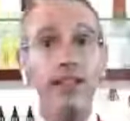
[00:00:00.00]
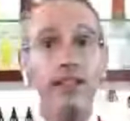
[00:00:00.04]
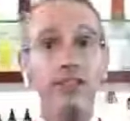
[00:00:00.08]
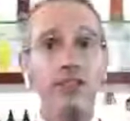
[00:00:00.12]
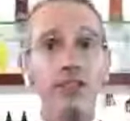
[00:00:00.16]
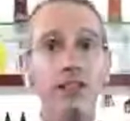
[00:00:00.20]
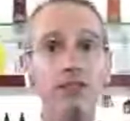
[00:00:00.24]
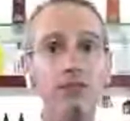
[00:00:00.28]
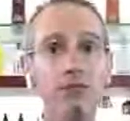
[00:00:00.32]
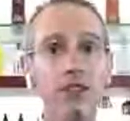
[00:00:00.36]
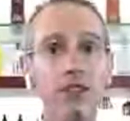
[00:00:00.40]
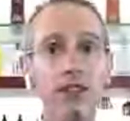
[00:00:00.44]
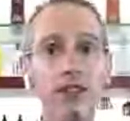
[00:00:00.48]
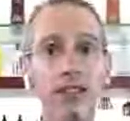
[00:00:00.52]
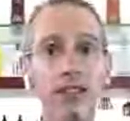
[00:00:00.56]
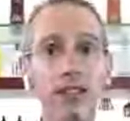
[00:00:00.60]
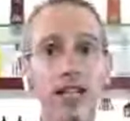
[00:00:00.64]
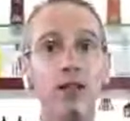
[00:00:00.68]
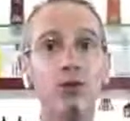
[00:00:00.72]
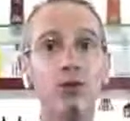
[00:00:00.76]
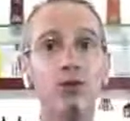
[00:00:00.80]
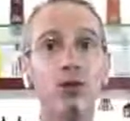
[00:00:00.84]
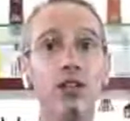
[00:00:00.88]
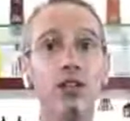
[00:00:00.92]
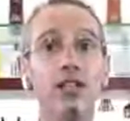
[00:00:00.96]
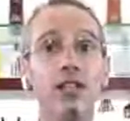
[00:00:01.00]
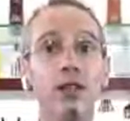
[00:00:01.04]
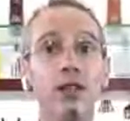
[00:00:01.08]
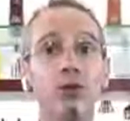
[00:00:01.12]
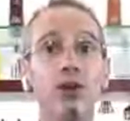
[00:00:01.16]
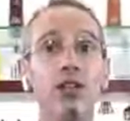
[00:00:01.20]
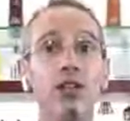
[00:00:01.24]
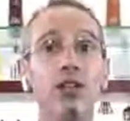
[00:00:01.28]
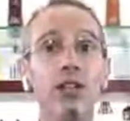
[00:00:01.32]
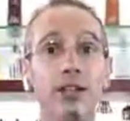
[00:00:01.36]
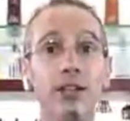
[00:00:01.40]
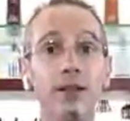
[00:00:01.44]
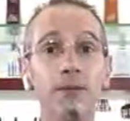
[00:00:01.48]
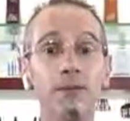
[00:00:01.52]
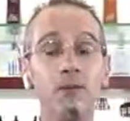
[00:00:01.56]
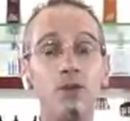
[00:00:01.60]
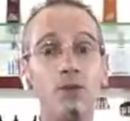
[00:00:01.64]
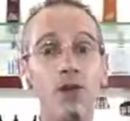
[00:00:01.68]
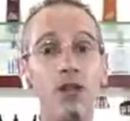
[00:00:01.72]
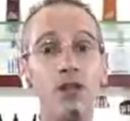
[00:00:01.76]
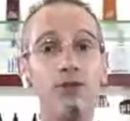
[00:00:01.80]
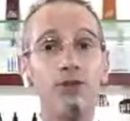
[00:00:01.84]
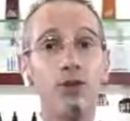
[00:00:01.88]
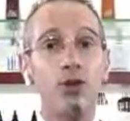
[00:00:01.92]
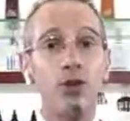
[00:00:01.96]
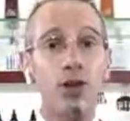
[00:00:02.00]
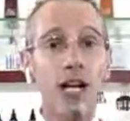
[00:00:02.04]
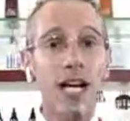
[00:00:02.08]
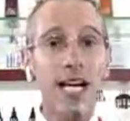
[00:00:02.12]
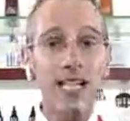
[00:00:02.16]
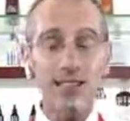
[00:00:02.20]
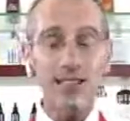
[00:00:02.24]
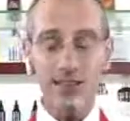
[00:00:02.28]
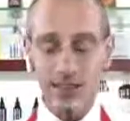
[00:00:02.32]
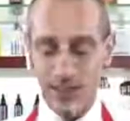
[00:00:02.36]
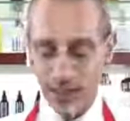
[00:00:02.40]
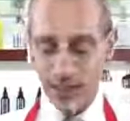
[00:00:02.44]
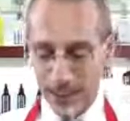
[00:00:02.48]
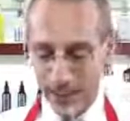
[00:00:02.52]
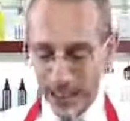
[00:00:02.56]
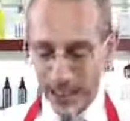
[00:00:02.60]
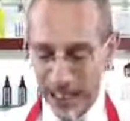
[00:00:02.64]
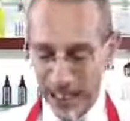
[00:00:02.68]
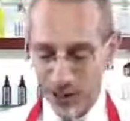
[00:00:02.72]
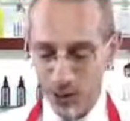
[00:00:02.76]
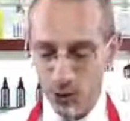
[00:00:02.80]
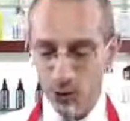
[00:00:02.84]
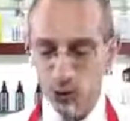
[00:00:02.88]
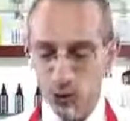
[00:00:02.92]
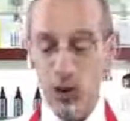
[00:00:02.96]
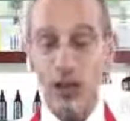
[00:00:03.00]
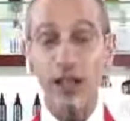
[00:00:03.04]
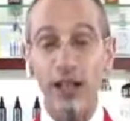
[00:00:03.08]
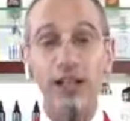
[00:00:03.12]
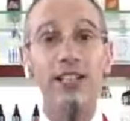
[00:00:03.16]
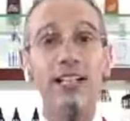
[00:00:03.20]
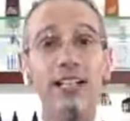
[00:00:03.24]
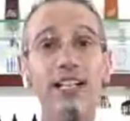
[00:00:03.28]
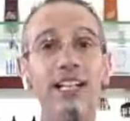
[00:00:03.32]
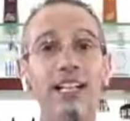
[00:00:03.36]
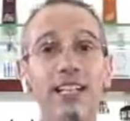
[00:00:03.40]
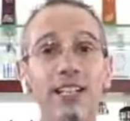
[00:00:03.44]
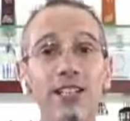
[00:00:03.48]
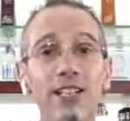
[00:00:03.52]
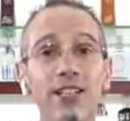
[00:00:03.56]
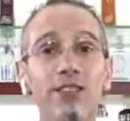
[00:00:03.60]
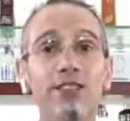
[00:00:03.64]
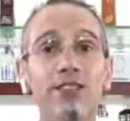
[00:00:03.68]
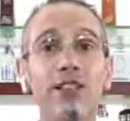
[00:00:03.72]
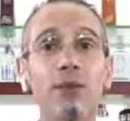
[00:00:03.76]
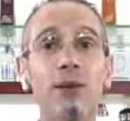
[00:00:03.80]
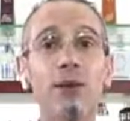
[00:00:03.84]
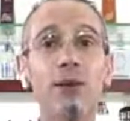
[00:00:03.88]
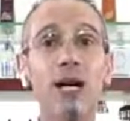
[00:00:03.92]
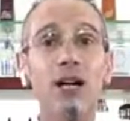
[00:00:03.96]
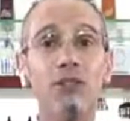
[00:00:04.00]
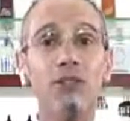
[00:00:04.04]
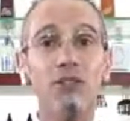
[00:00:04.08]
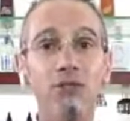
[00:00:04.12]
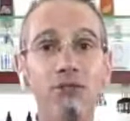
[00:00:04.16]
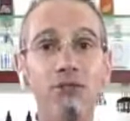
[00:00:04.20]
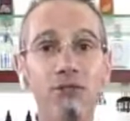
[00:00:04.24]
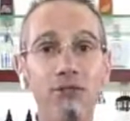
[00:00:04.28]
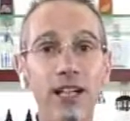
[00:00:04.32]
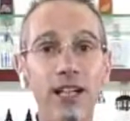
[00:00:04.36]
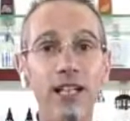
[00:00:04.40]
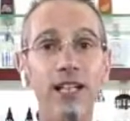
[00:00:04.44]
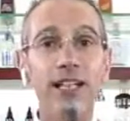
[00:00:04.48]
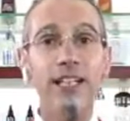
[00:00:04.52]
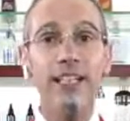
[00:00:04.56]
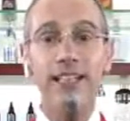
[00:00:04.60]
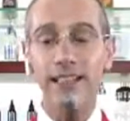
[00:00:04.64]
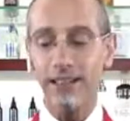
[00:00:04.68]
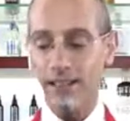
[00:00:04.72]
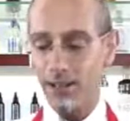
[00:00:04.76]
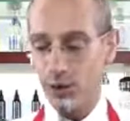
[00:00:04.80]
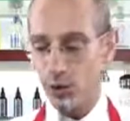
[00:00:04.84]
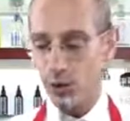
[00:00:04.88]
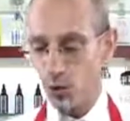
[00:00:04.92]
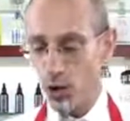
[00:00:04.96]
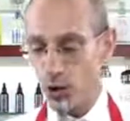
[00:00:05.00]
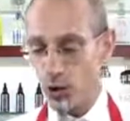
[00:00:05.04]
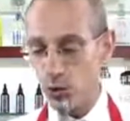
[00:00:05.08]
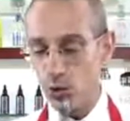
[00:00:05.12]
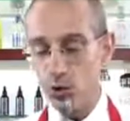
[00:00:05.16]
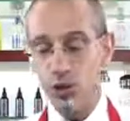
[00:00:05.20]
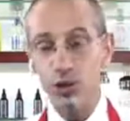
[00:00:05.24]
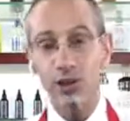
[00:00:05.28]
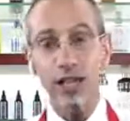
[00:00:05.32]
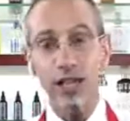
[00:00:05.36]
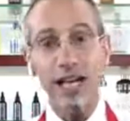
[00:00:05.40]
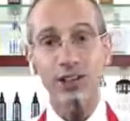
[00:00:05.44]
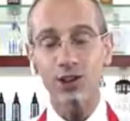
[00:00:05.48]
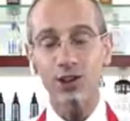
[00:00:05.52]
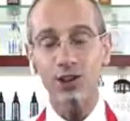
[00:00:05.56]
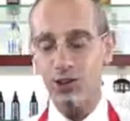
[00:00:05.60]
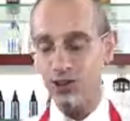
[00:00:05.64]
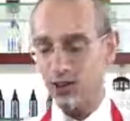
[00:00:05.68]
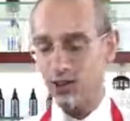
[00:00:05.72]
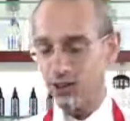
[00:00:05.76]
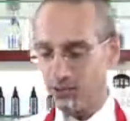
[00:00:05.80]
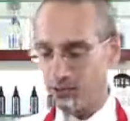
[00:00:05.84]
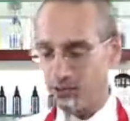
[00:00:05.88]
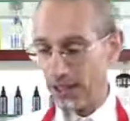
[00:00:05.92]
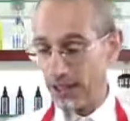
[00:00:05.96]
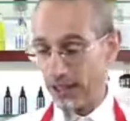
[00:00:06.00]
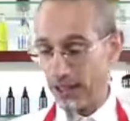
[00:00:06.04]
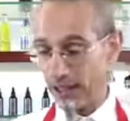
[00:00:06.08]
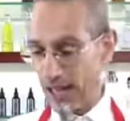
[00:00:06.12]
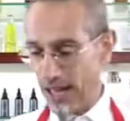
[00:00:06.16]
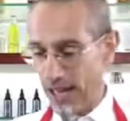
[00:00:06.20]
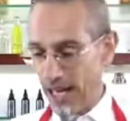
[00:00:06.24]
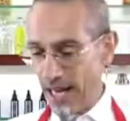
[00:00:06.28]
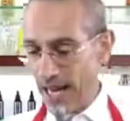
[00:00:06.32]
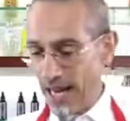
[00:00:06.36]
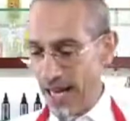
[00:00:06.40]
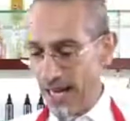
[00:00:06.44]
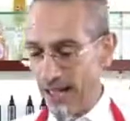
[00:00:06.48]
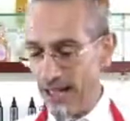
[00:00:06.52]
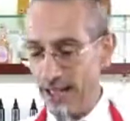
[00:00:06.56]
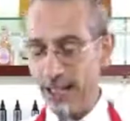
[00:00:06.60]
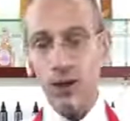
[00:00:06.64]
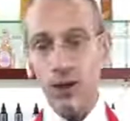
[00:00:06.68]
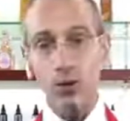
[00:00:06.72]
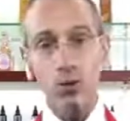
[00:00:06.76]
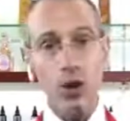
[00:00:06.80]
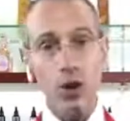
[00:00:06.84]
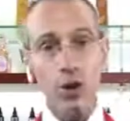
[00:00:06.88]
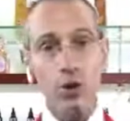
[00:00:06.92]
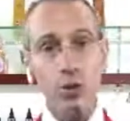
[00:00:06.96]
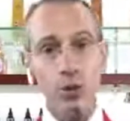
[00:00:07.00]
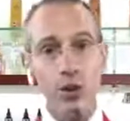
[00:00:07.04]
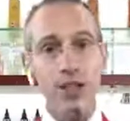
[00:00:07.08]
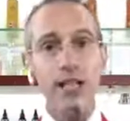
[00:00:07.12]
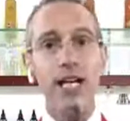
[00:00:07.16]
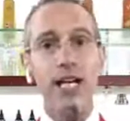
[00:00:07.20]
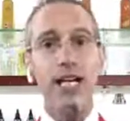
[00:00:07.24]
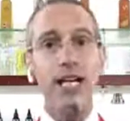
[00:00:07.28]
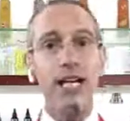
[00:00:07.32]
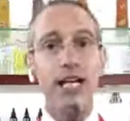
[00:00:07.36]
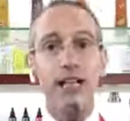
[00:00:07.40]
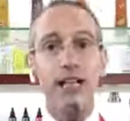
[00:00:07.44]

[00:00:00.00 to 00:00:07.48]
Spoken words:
something that really, really, for us, the glassware is about feeling, is when you touch something. And here what we have